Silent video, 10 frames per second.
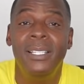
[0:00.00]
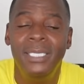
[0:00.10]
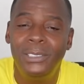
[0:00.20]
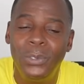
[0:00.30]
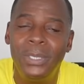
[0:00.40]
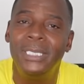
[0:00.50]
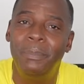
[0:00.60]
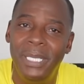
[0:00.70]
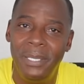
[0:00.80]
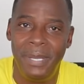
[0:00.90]
He's doing his
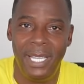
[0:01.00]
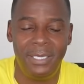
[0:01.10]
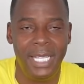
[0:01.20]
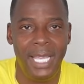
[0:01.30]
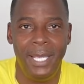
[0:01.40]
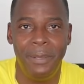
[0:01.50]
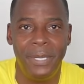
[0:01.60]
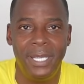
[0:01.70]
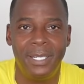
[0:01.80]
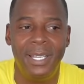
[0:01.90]
big man thing, man.